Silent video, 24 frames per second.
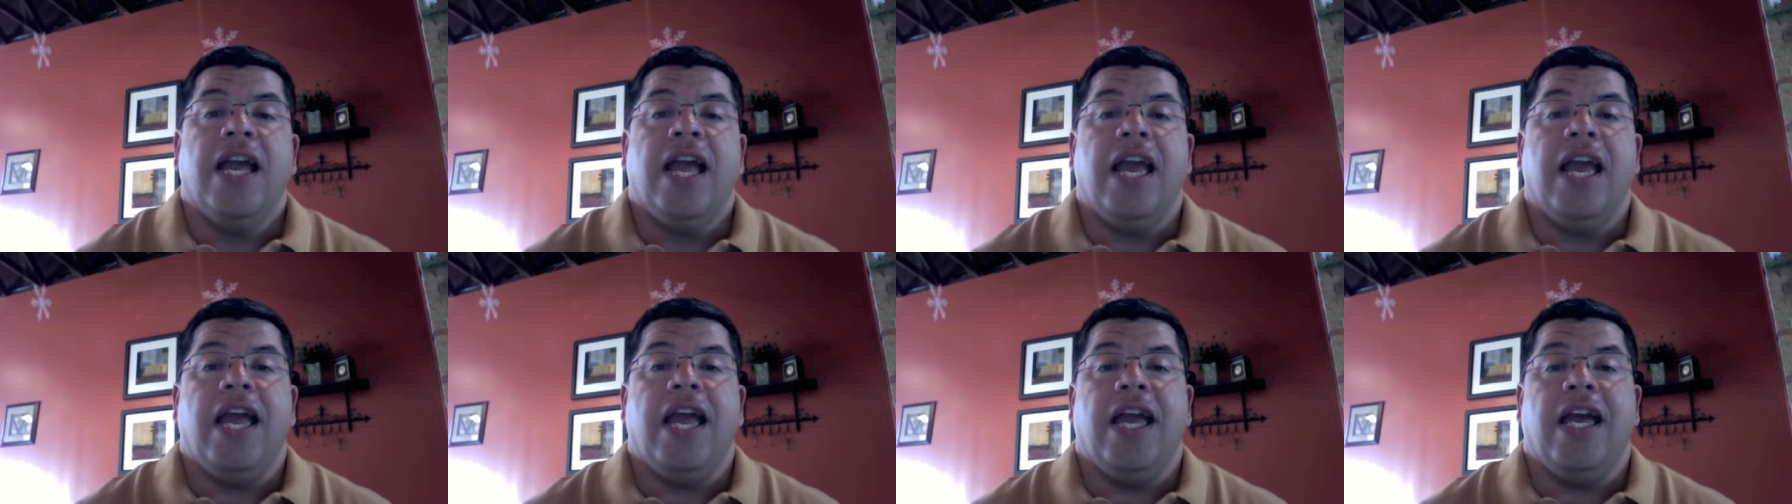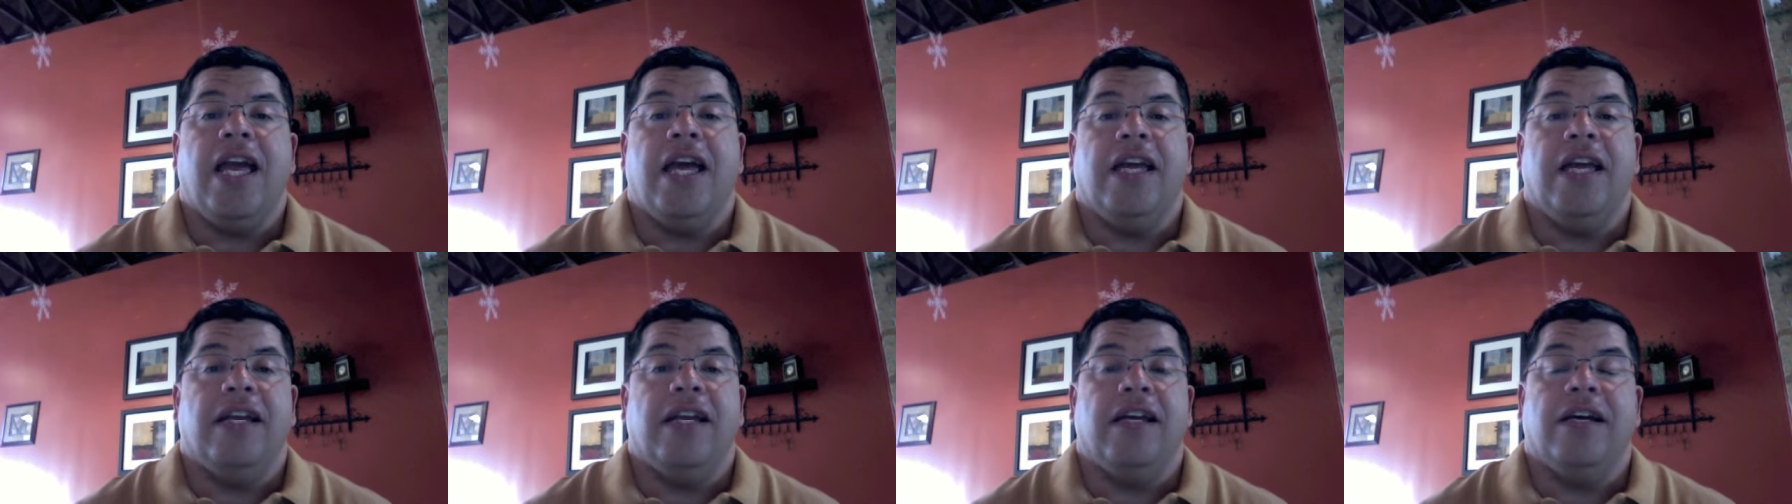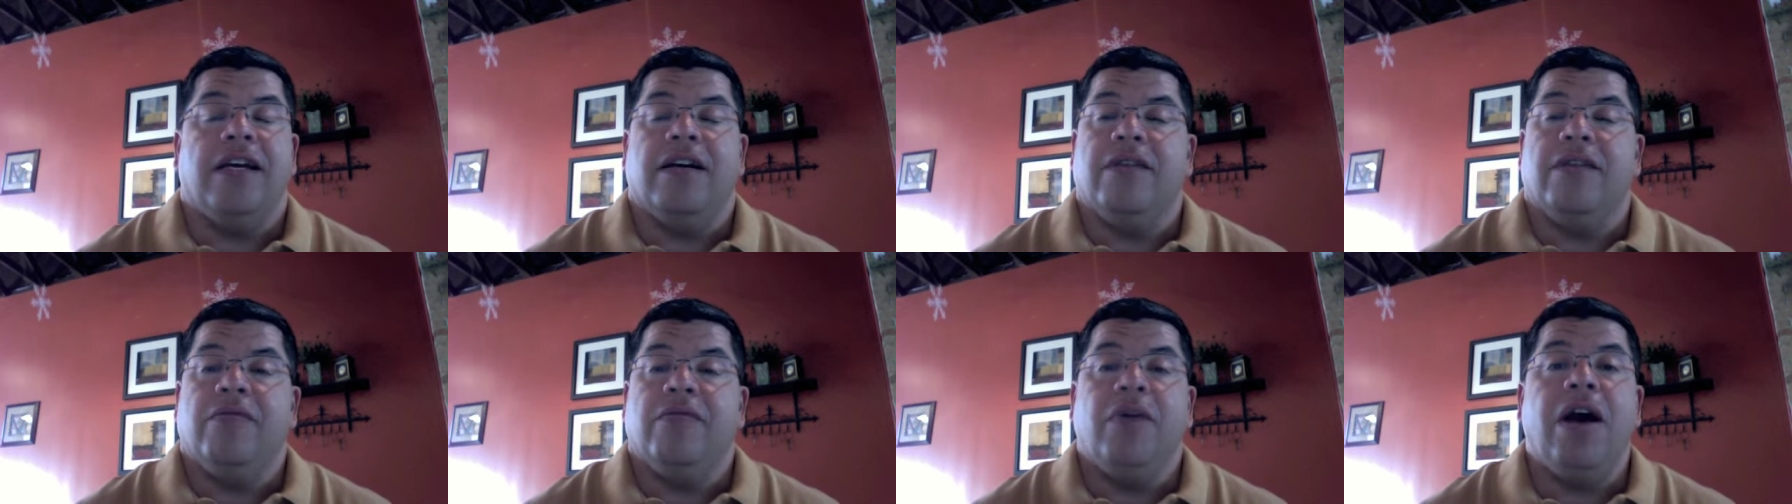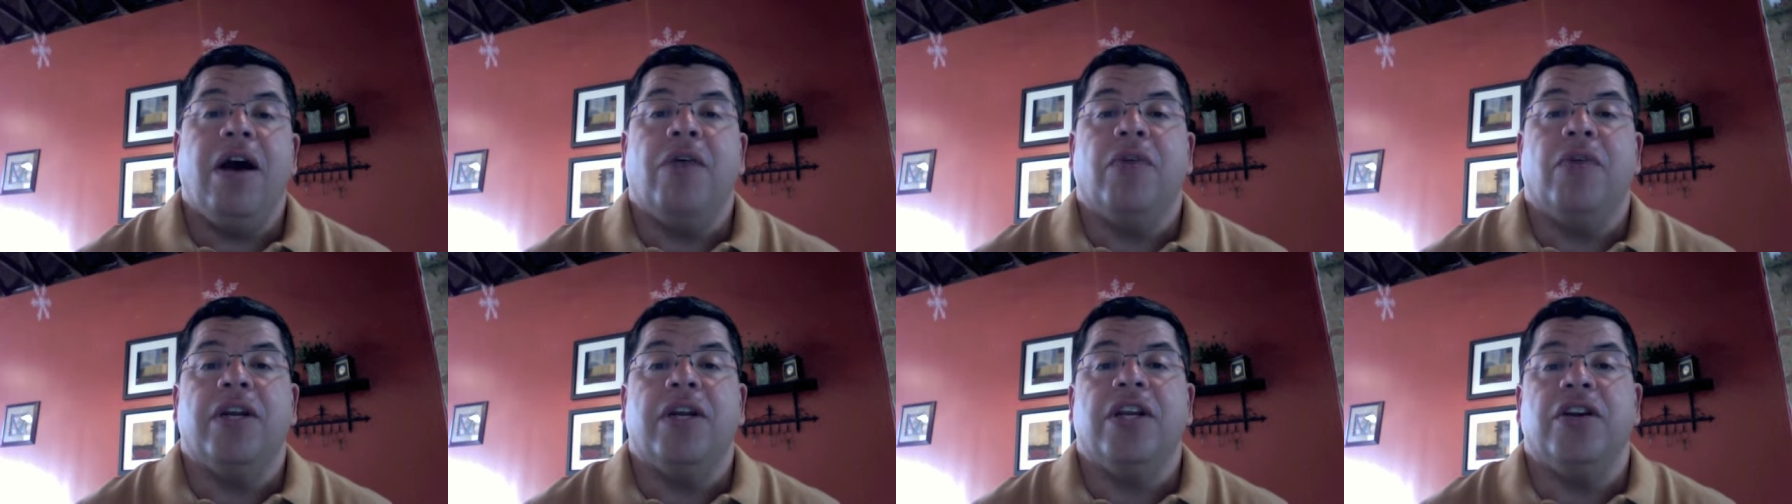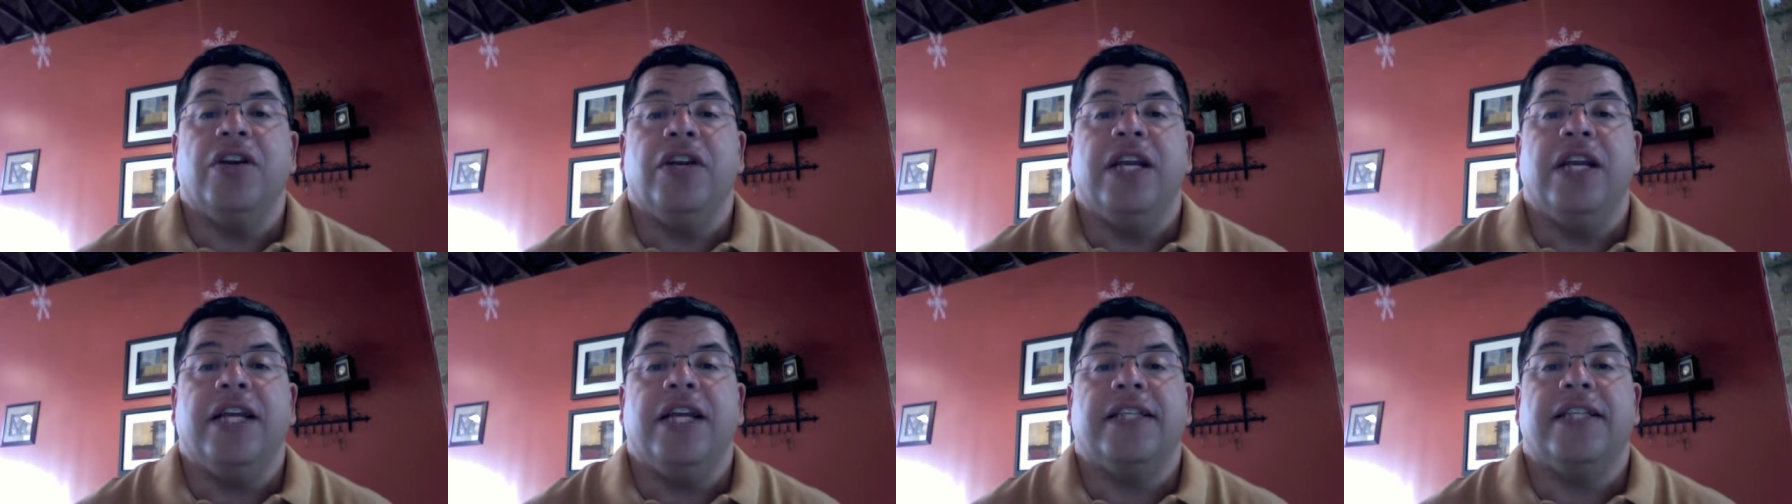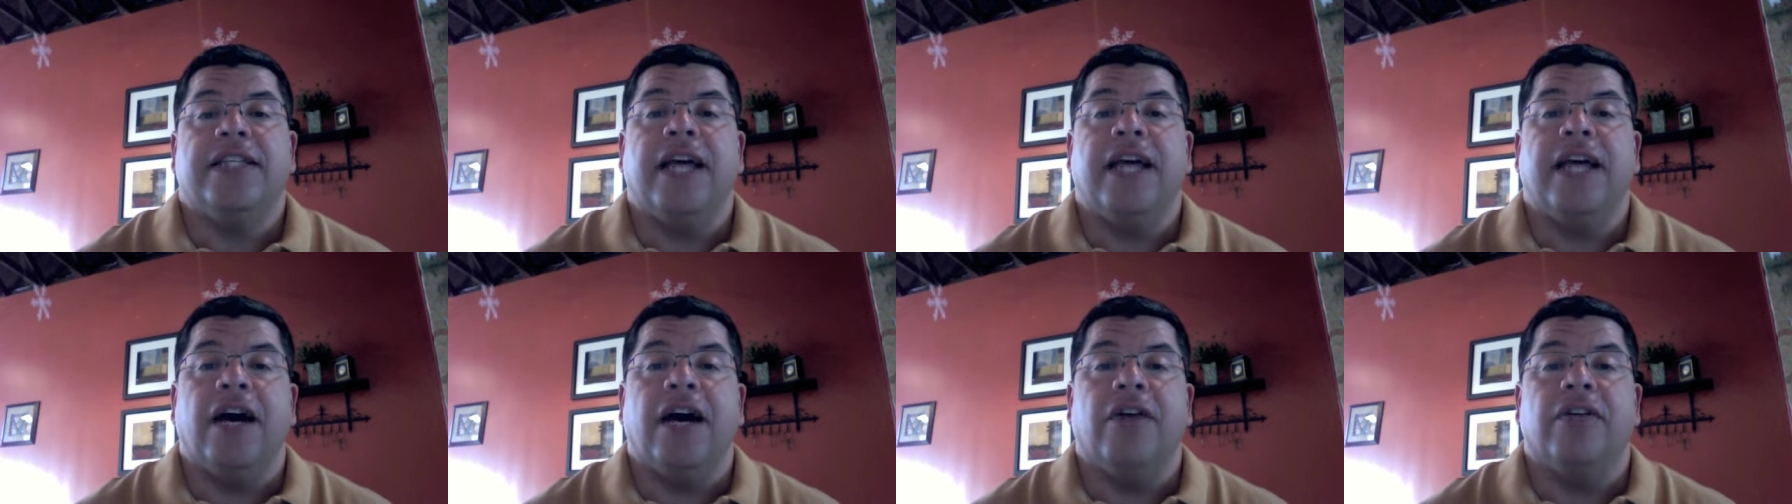And uh, wow, what a unique
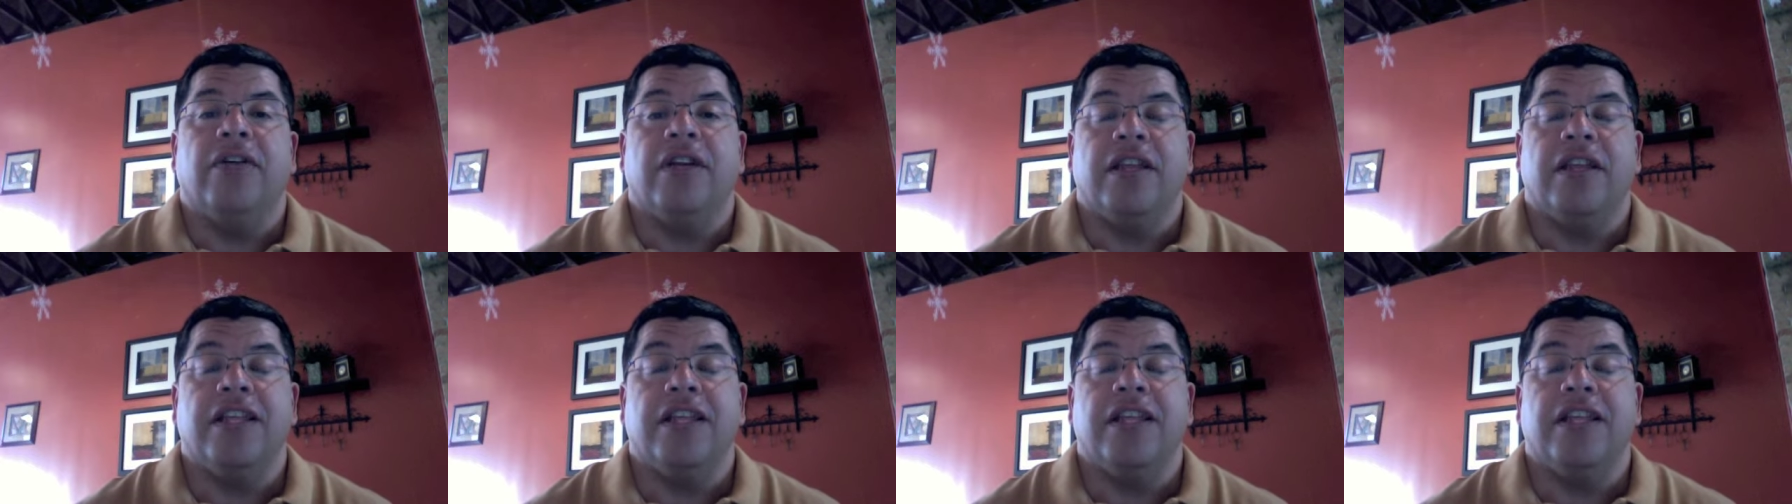sound!